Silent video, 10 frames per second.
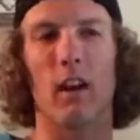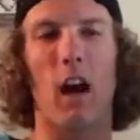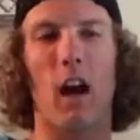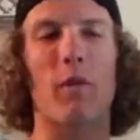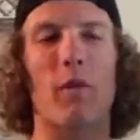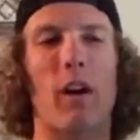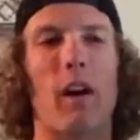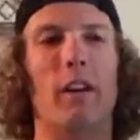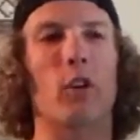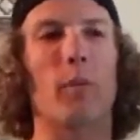
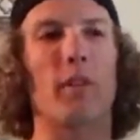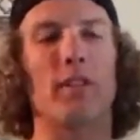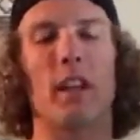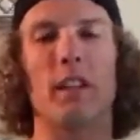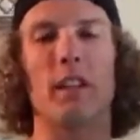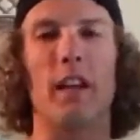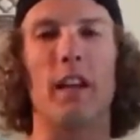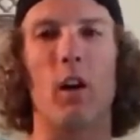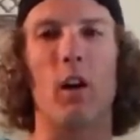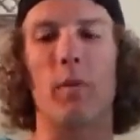I grew up in San
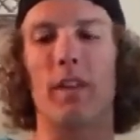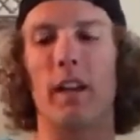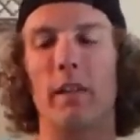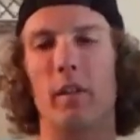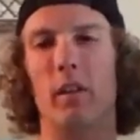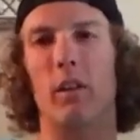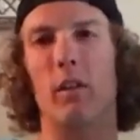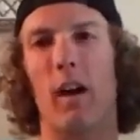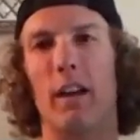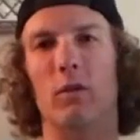Diego, but then in the middle
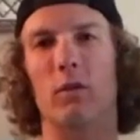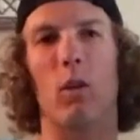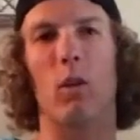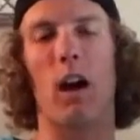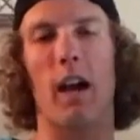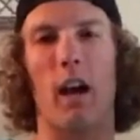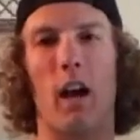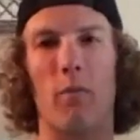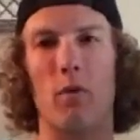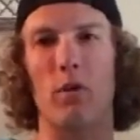of high school,
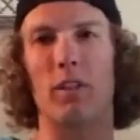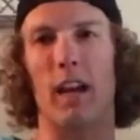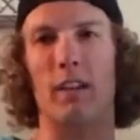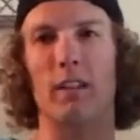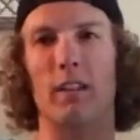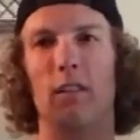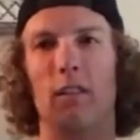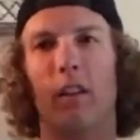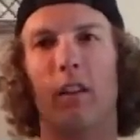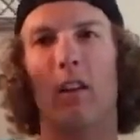I moved to
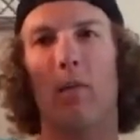Texas.